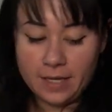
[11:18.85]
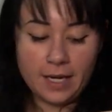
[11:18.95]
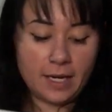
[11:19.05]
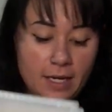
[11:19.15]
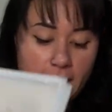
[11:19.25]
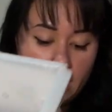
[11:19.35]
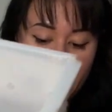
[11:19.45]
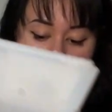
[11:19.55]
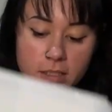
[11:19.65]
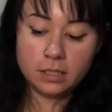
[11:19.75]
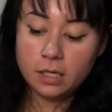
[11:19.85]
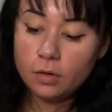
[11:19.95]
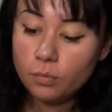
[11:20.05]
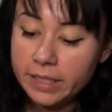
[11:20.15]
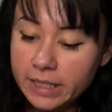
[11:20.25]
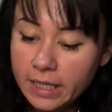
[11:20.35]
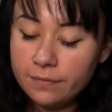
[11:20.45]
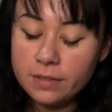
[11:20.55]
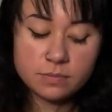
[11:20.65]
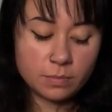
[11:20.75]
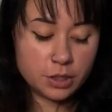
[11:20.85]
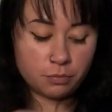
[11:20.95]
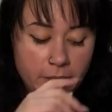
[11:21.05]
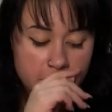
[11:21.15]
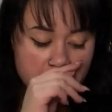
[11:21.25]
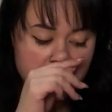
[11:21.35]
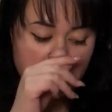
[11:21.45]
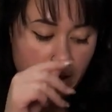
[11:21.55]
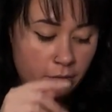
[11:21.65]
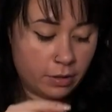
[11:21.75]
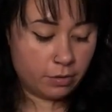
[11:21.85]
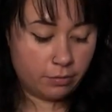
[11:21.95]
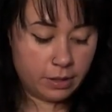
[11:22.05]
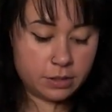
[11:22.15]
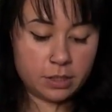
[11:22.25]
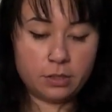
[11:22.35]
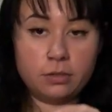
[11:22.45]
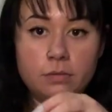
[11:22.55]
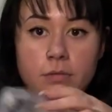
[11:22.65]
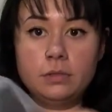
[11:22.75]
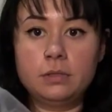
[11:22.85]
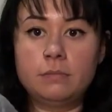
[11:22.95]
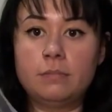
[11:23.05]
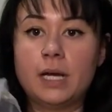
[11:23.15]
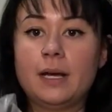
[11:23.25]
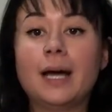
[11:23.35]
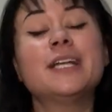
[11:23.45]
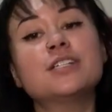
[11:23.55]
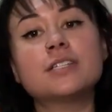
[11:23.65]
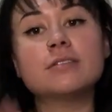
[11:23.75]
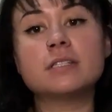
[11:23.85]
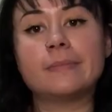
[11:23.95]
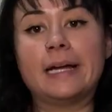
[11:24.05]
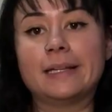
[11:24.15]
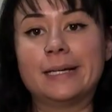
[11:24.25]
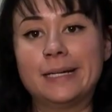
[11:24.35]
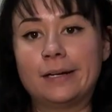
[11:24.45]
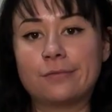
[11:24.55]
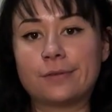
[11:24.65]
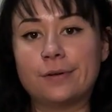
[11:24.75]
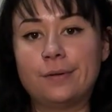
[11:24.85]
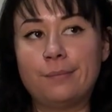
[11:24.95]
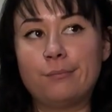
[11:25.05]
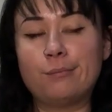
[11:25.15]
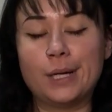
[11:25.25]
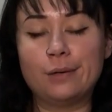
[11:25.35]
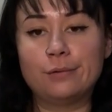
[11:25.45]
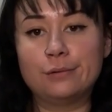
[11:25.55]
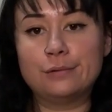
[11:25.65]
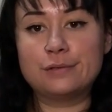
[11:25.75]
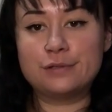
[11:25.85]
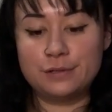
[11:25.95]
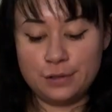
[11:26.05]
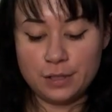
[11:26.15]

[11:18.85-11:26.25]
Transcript: And we didn't have as much waste as I thought we were going to, but I just used a bag that I got from Michael's.